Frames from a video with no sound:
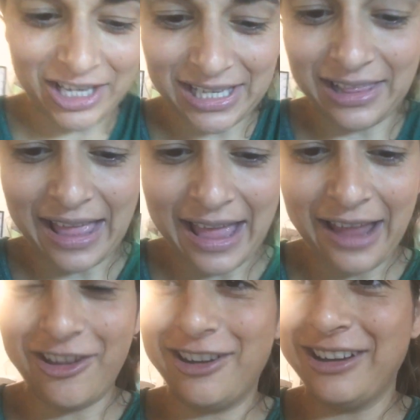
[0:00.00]
is
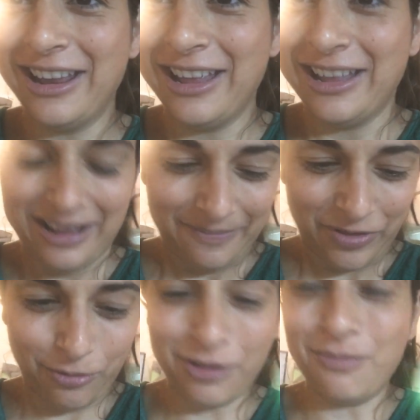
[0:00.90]
alive, and
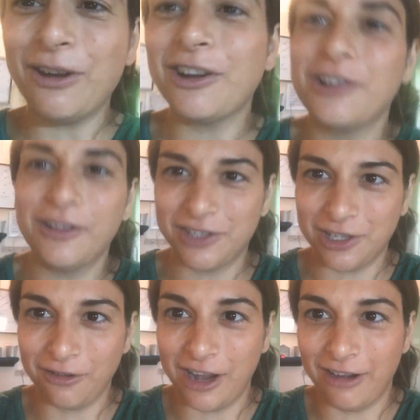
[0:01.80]
through the miracle of
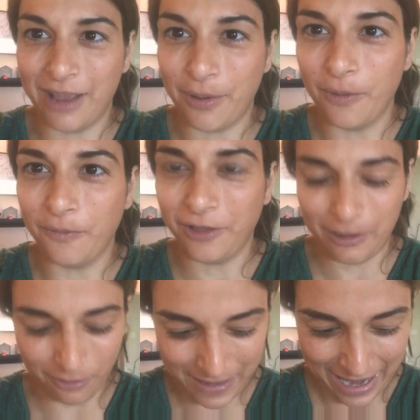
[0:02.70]
saran wrap, hopefully
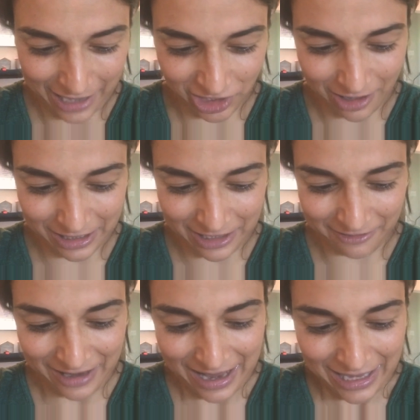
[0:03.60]
will be hatched out
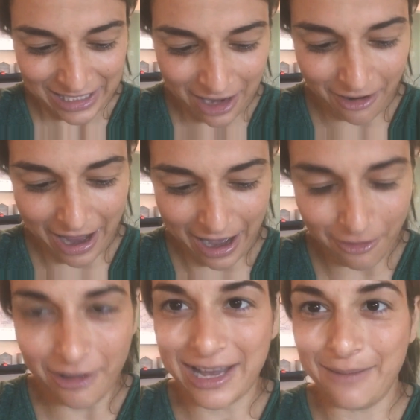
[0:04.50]
soon. So I
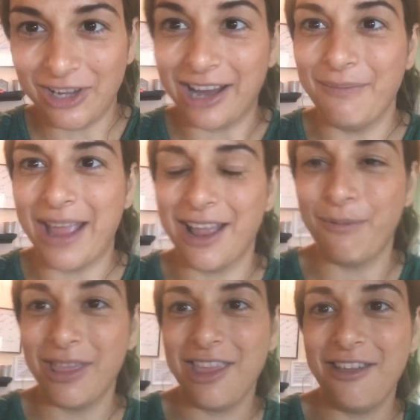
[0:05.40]
will keep checking back up
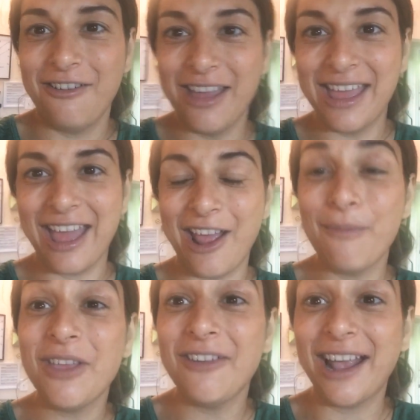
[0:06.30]
with you. I
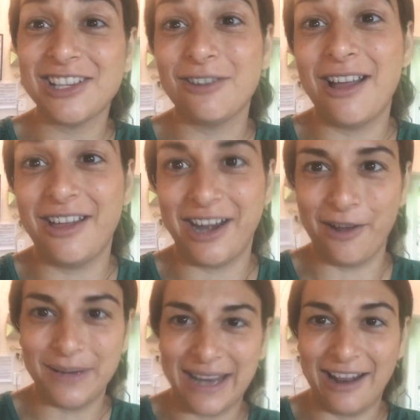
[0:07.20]
hope that you guys are well, and I
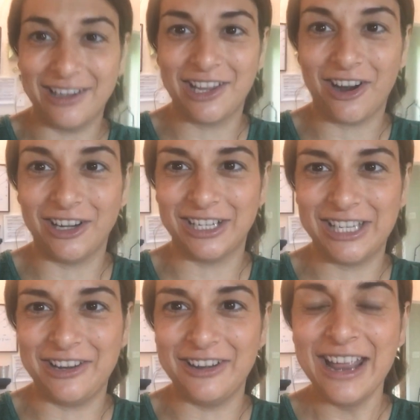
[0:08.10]
hope to get out into the garden
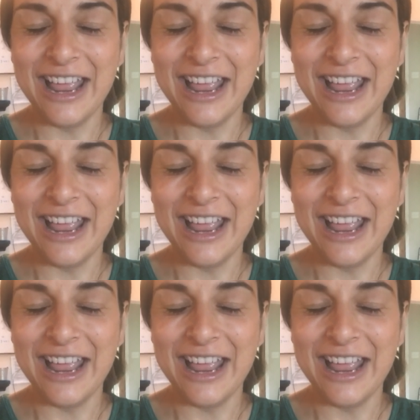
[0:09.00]
soon.